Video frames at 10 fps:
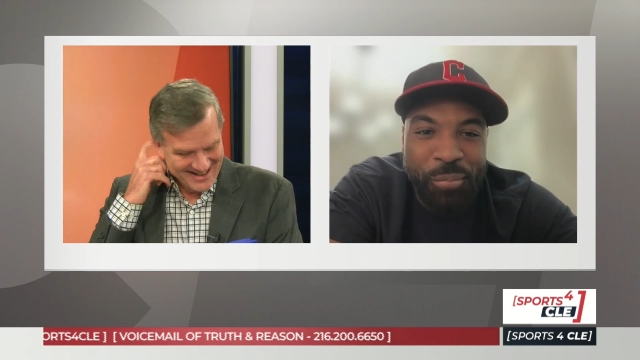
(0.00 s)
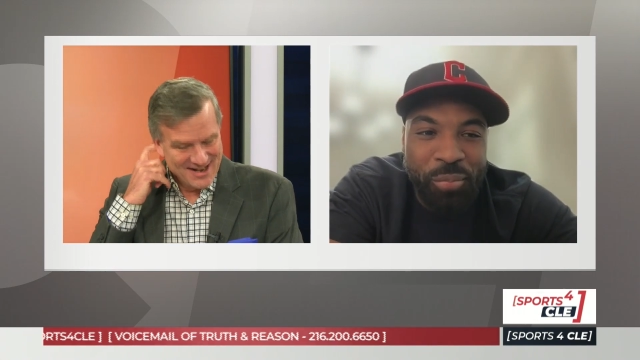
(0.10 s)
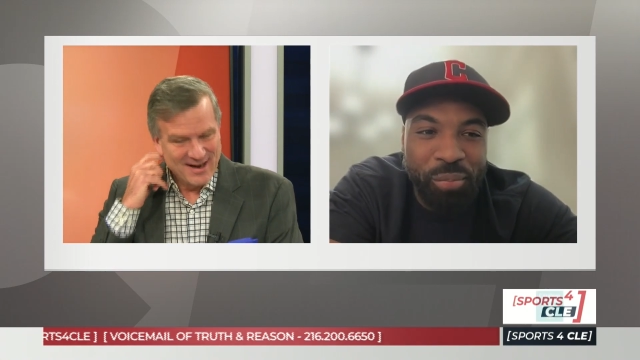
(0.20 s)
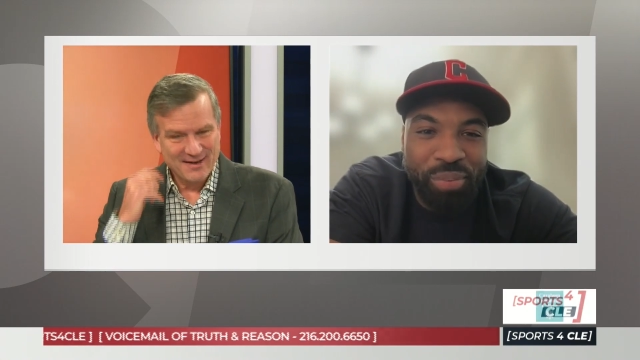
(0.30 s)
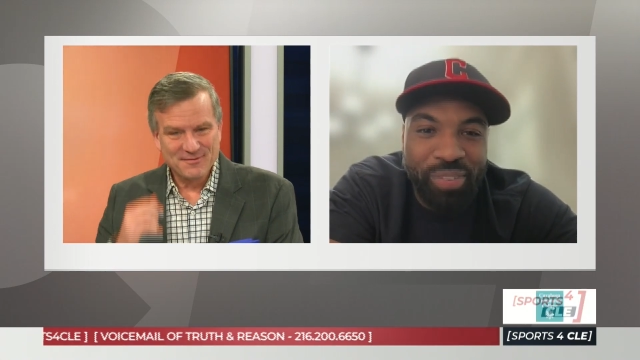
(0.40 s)

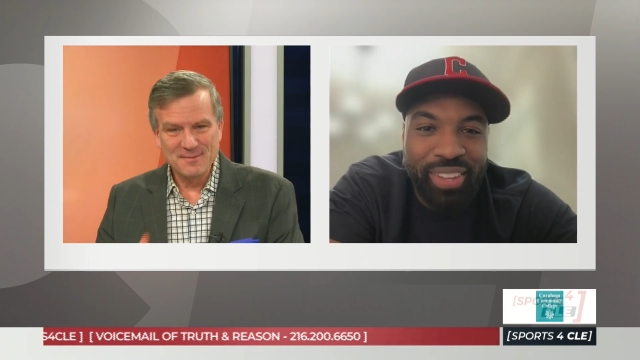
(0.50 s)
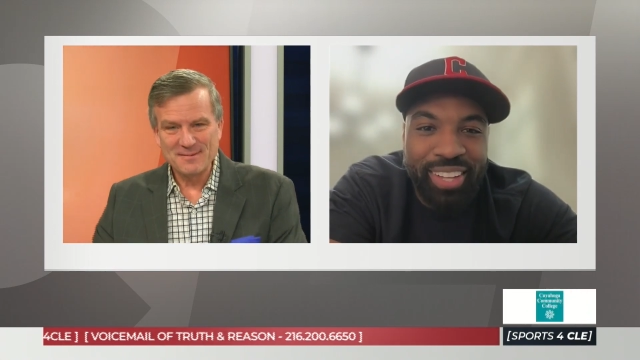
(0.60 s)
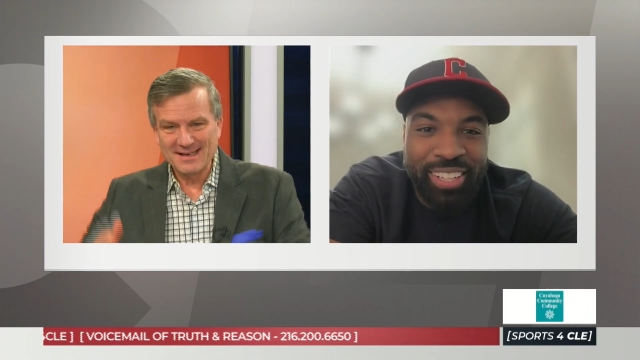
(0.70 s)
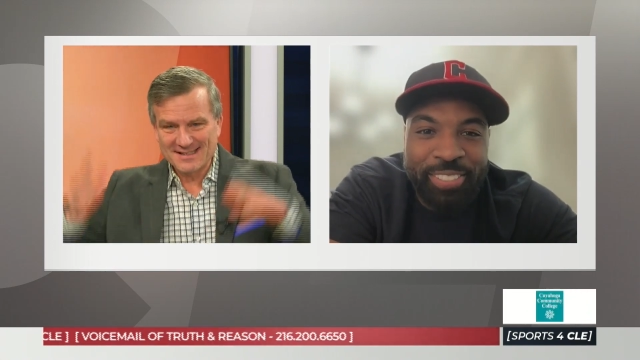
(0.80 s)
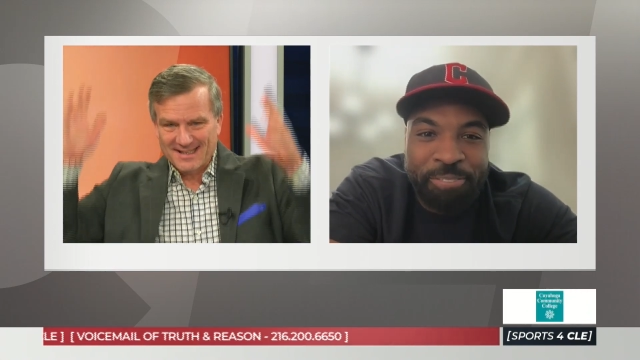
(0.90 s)
Speaker 1: if you
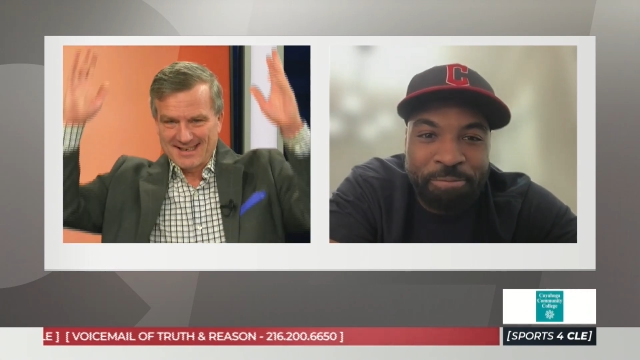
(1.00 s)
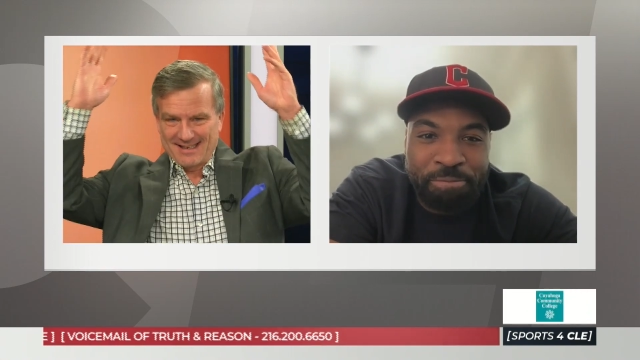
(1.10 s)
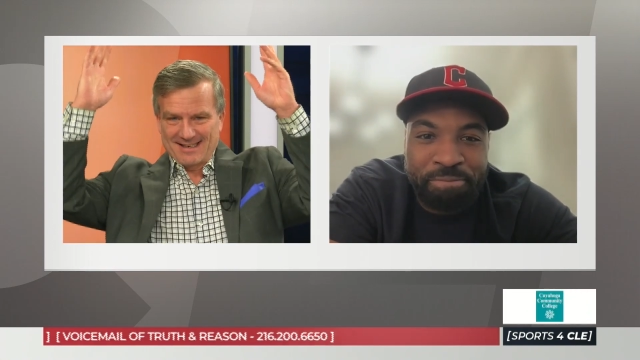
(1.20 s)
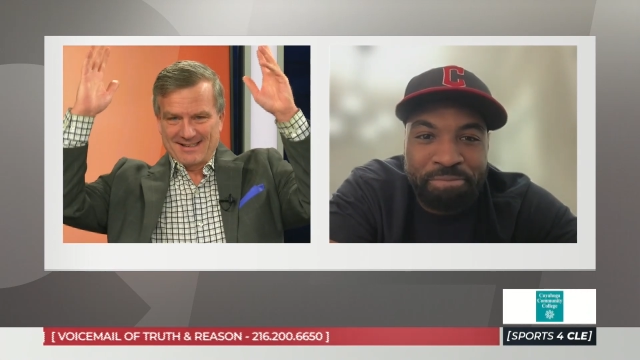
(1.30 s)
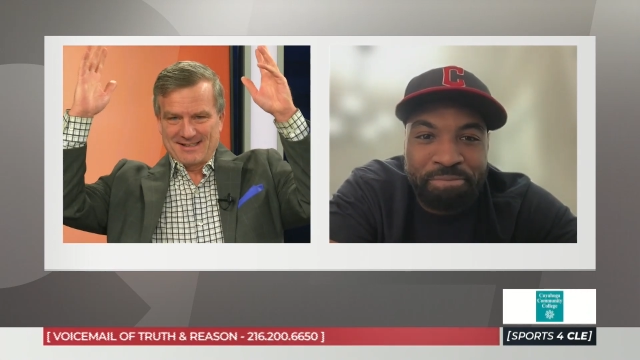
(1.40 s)
miss, the,
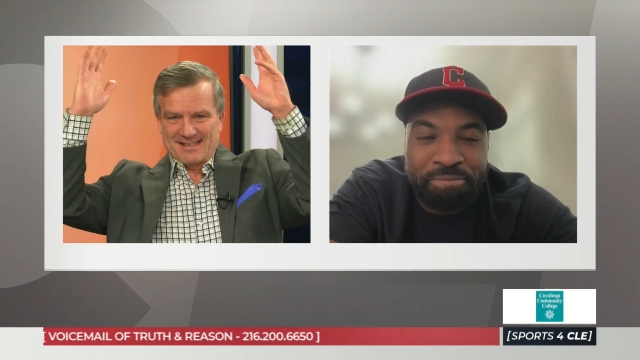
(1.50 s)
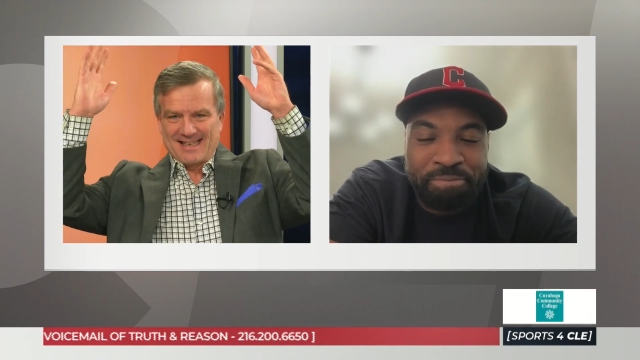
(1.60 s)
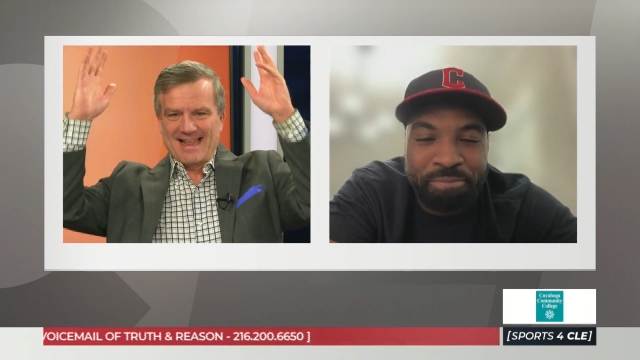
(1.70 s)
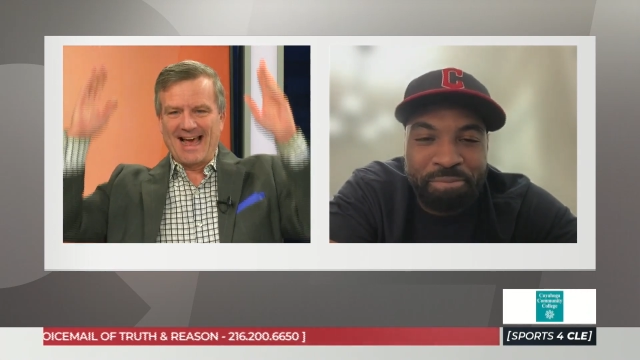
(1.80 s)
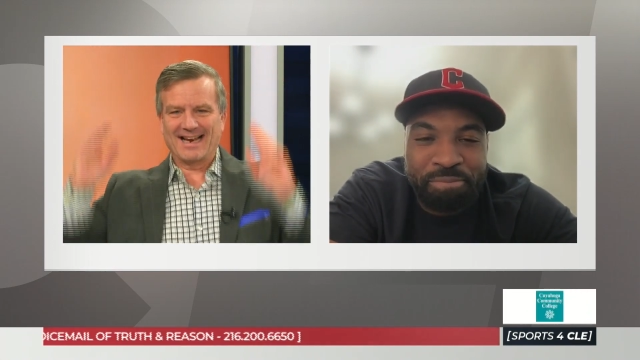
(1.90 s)
you, you,
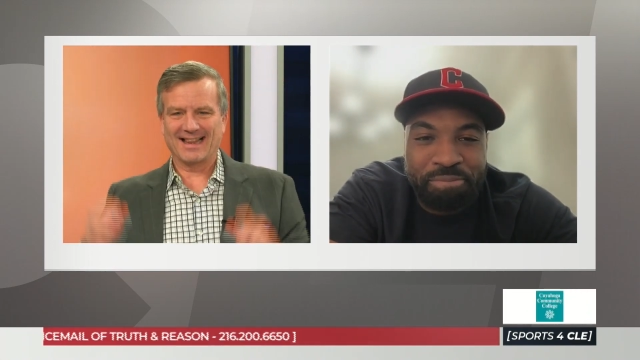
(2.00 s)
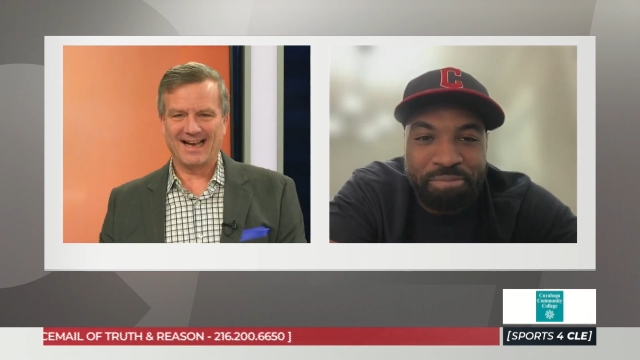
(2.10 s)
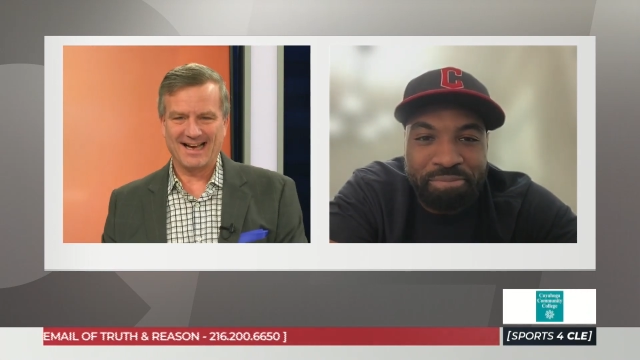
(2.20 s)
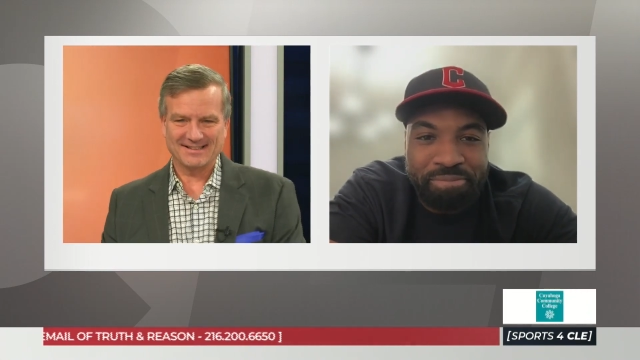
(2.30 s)
see that a lot.